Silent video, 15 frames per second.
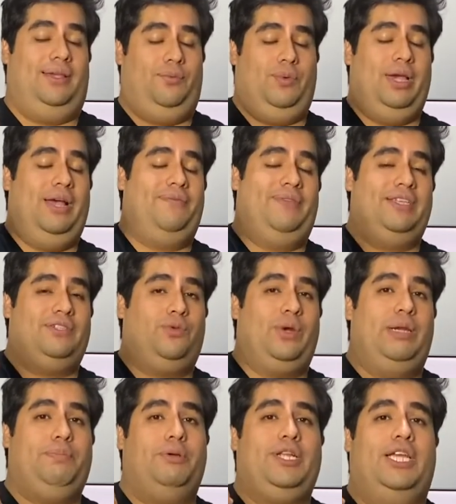have this
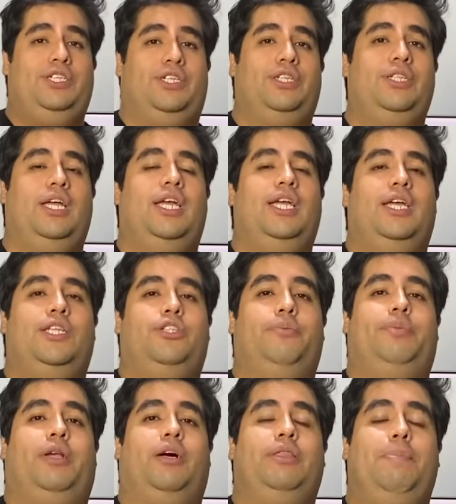great potential to
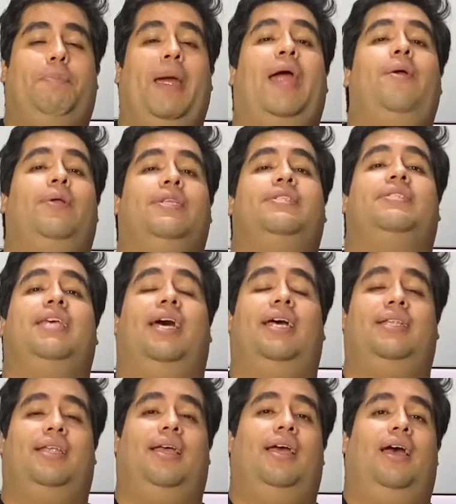become the parents
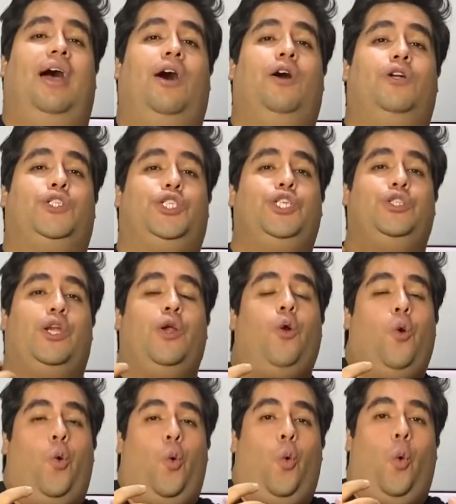that our children
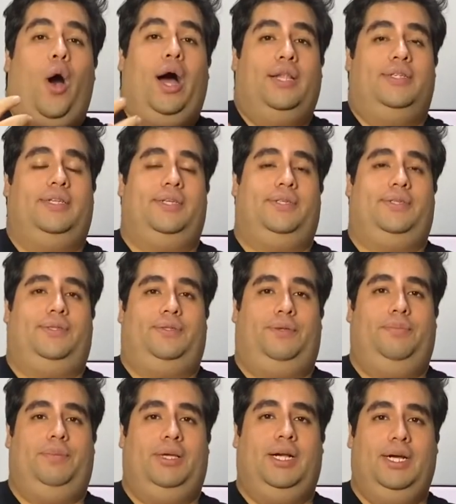want us to
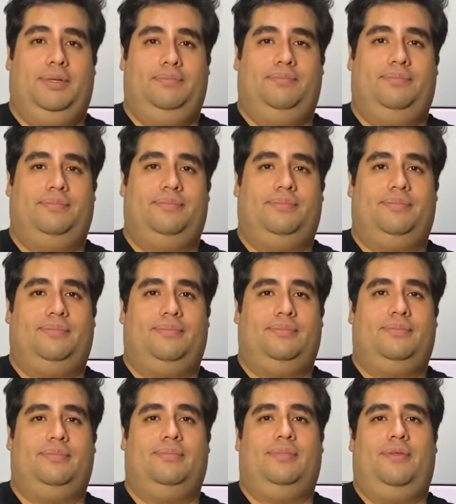become.
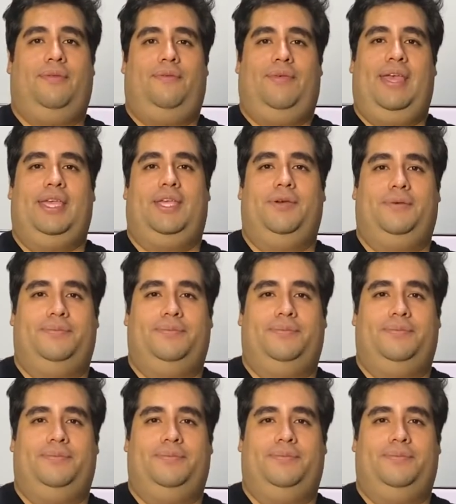Thank you.